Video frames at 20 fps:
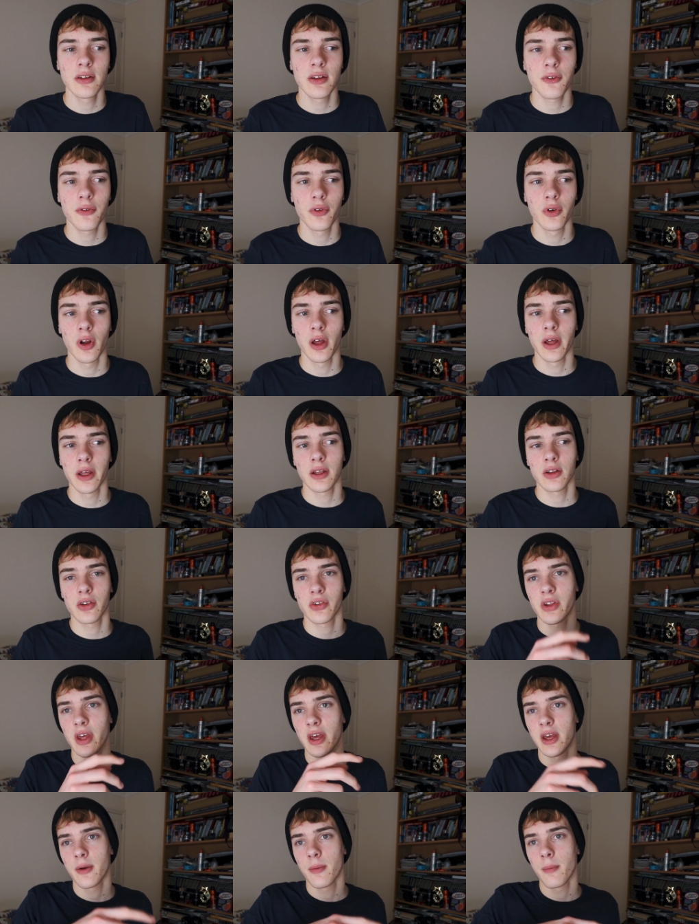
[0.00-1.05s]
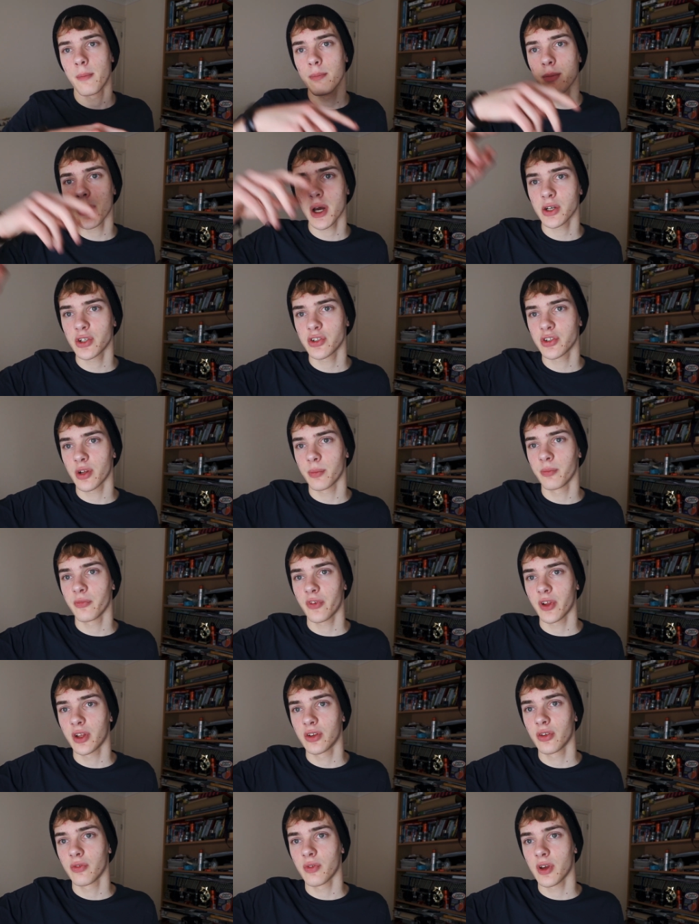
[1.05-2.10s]
different, like say match
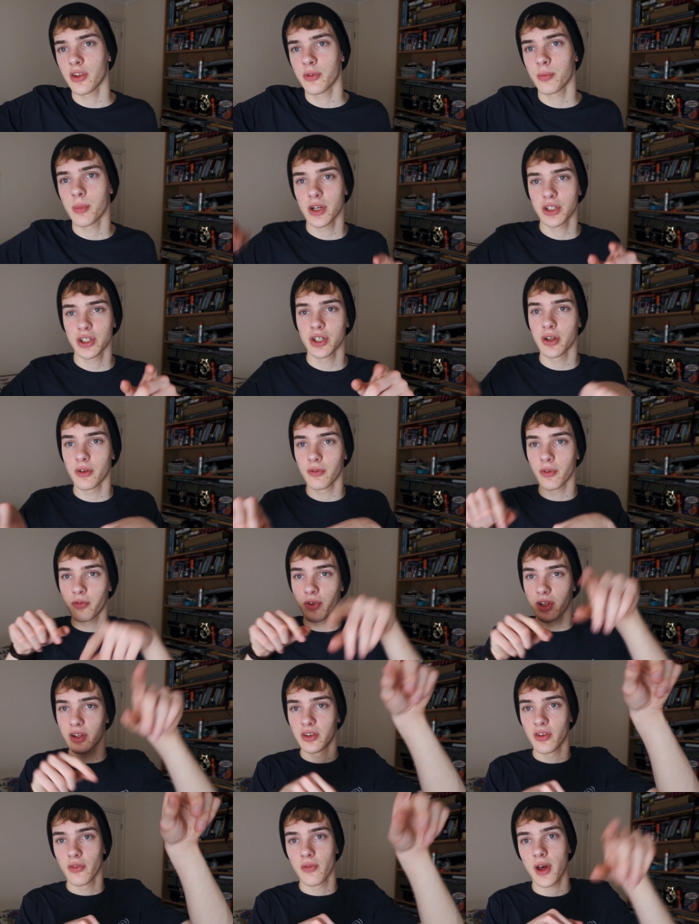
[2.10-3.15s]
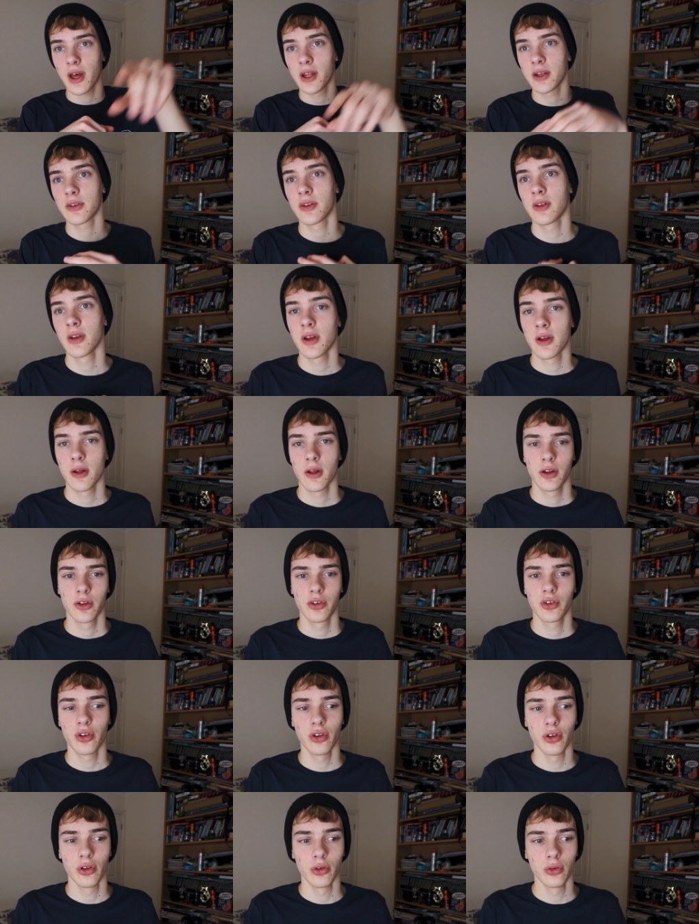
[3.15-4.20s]
something to this, match another thing to that,
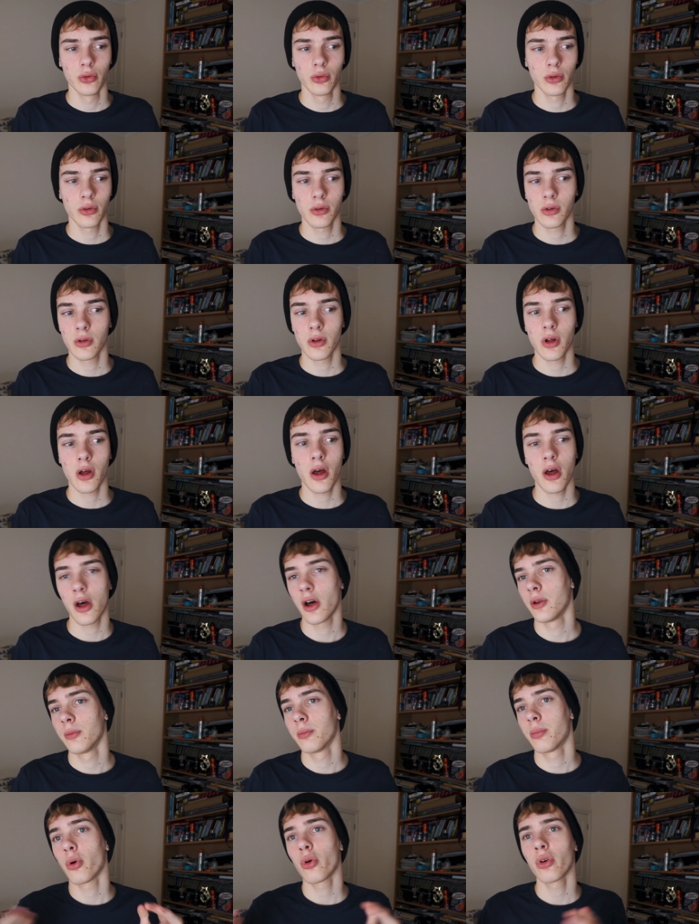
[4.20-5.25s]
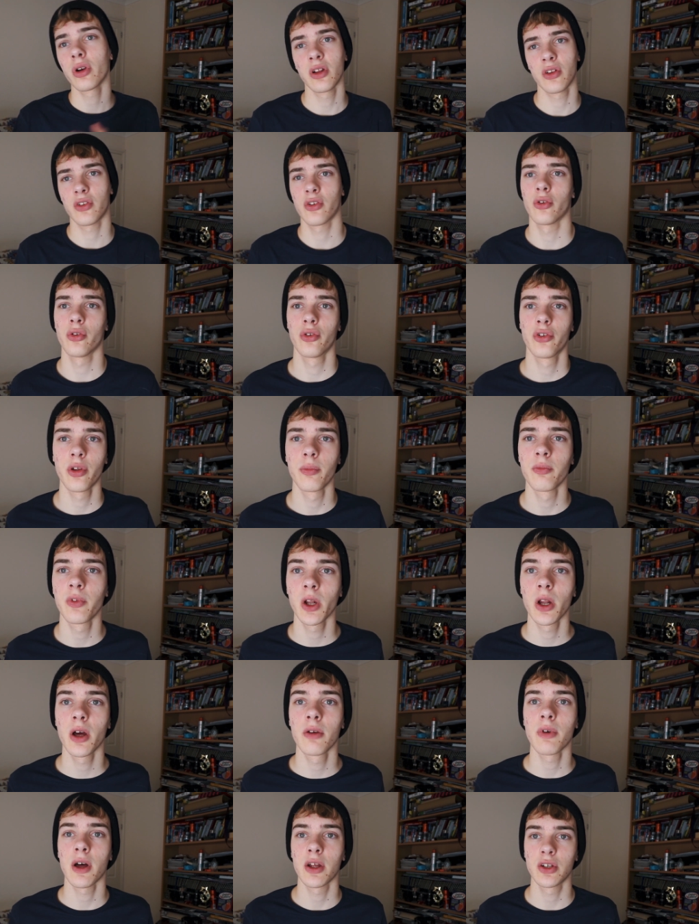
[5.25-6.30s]
to earn points or something
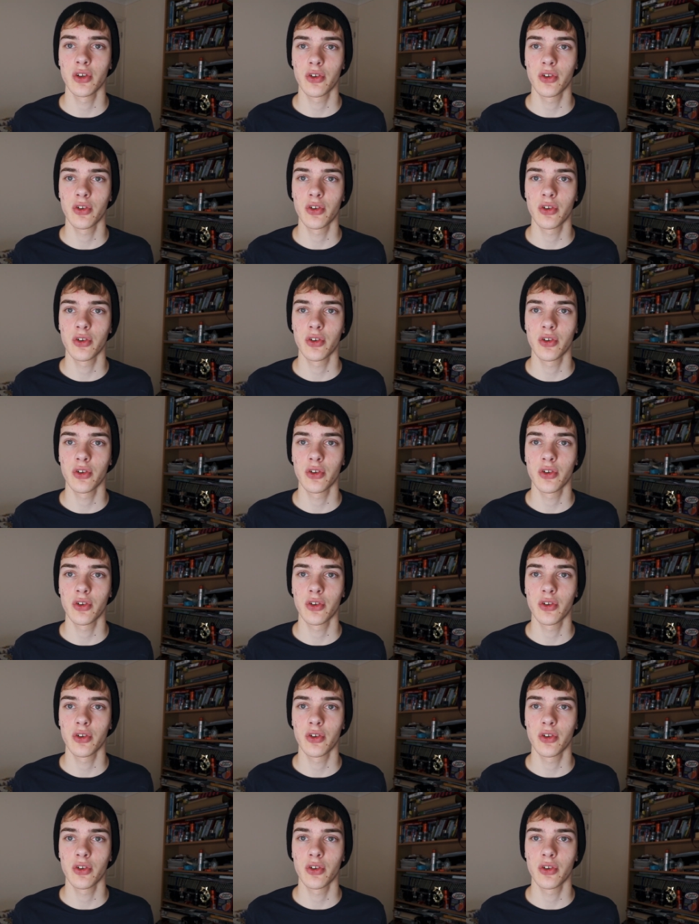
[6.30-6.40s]
like that.